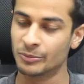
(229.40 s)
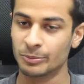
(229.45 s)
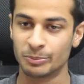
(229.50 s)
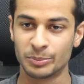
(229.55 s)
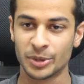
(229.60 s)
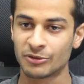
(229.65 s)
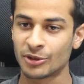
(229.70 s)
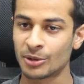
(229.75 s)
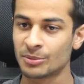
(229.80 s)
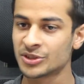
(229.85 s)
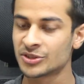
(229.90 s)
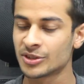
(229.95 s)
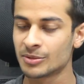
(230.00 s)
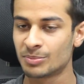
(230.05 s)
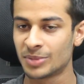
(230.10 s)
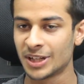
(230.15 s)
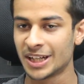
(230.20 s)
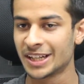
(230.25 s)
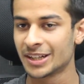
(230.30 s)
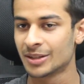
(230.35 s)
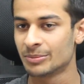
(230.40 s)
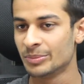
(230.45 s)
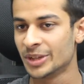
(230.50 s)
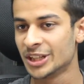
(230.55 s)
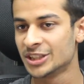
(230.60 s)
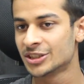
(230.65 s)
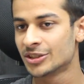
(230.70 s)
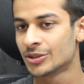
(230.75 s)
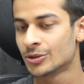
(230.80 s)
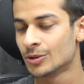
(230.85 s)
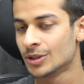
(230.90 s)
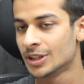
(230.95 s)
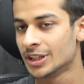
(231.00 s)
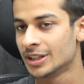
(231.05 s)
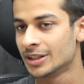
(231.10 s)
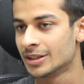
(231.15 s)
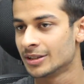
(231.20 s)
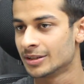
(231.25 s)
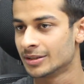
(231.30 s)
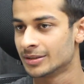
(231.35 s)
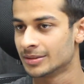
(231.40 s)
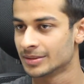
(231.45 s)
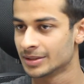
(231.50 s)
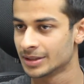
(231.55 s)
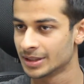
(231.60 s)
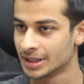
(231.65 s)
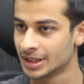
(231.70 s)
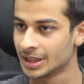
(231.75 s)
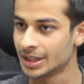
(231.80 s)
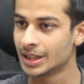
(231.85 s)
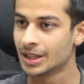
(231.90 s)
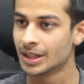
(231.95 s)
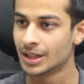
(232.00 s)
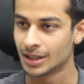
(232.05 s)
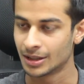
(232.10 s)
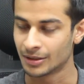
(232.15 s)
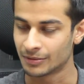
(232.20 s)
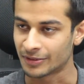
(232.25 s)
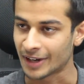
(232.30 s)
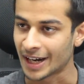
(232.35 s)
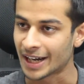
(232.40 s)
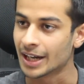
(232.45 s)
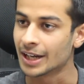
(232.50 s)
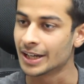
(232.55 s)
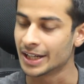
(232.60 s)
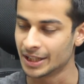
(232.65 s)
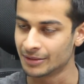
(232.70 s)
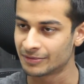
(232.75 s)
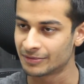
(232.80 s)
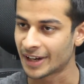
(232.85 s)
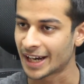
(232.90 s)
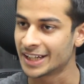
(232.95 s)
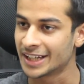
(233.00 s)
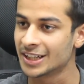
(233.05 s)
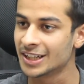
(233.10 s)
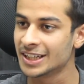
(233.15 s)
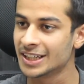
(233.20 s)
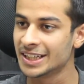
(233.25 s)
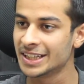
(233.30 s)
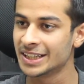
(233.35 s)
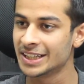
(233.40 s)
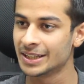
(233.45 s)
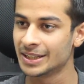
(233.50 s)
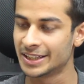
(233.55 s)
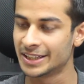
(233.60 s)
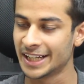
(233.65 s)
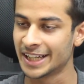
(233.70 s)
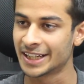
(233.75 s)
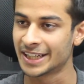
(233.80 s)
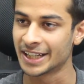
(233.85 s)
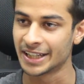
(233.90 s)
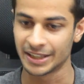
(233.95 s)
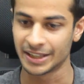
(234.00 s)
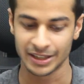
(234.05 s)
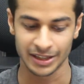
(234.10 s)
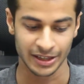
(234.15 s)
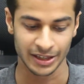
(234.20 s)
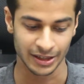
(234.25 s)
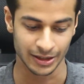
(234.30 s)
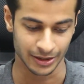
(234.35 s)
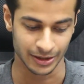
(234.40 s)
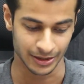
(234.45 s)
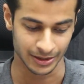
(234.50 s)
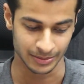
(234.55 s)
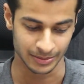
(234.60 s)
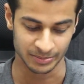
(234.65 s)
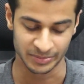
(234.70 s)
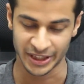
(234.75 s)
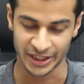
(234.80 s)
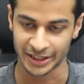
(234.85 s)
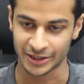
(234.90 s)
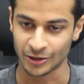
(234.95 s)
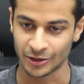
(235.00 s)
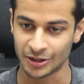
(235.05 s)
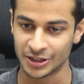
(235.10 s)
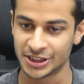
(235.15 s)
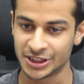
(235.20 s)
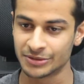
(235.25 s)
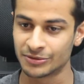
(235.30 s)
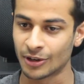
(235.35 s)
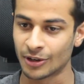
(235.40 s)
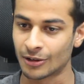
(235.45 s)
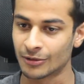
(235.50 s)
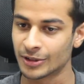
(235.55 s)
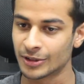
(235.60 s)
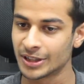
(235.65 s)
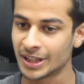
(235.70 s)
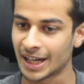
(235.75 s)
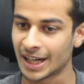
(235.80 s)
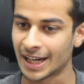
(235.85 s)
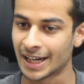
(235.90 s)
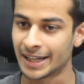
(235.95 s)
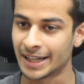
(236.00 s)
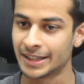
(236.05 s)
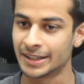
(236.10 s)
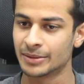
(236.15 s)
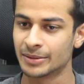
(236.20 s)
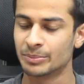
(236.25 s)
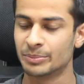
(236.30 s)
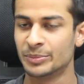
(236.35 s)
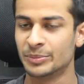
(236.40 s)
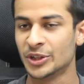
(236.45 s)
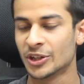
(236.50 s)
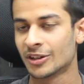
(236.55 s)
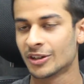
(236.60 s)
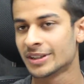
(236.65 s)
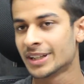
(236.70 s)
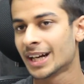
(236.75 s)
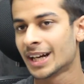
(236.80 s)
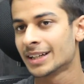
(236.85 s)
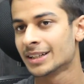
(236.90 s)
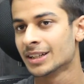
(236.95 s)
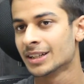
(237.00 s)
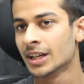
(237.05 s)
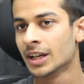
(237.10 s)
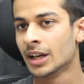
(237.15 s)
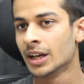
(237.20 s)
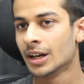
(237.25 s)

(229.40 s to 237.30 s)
performance will play a major role in finally taking technology forward. And beyond that,